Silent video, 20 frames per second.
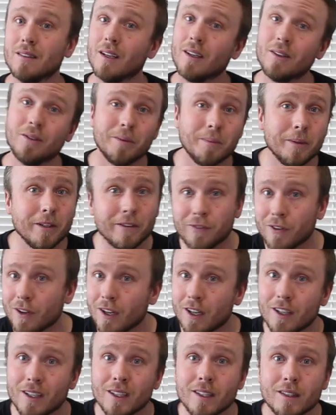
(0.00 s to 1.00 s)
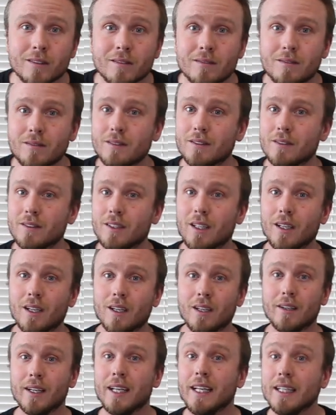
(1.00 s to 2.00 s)
Thought it would be fun. You
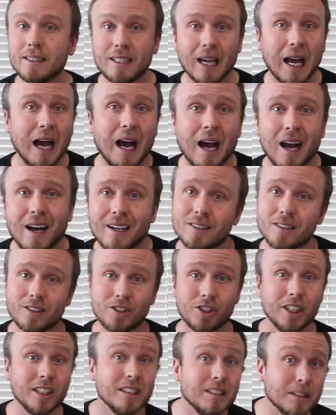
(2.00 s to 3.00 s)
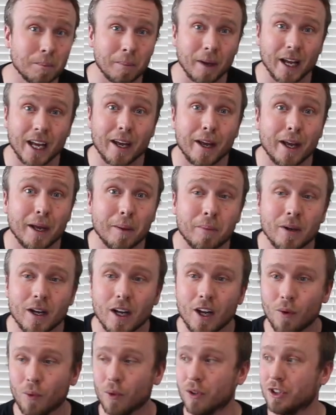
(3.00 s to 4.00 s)
know, he's hot, she's a babe,
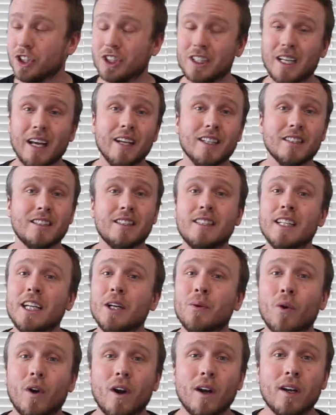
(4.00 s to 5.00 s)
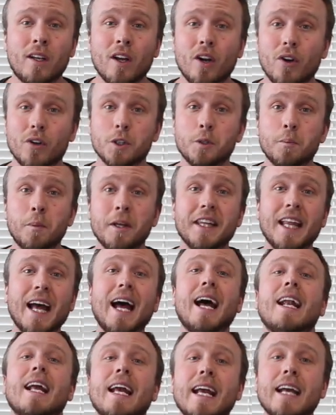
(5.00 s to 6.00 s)
we'll just kind of see where it goes. But
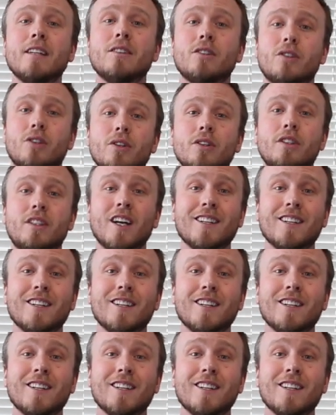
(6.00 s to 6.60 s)
that answer